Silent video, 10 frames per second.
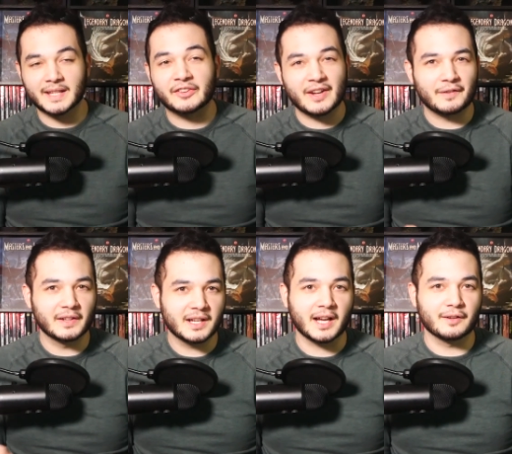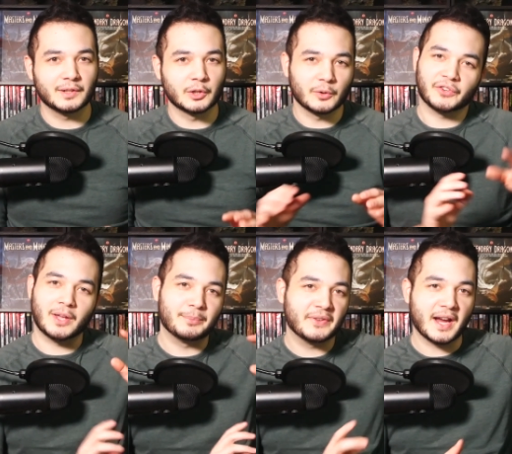That's definitely kind of a little
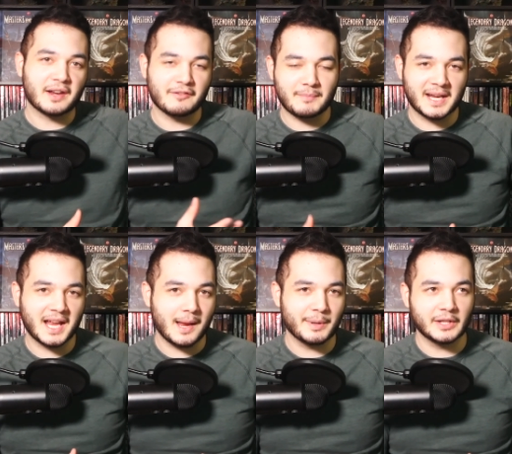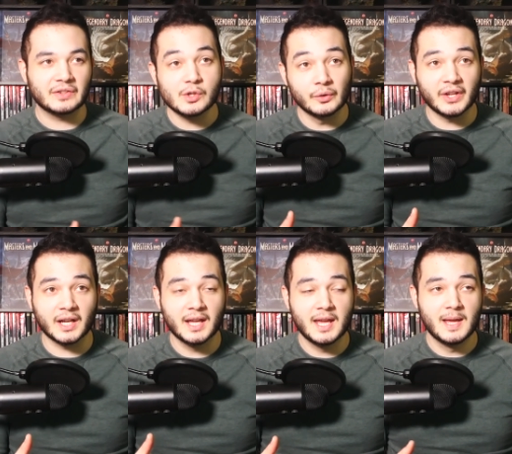subsect of metagaming is using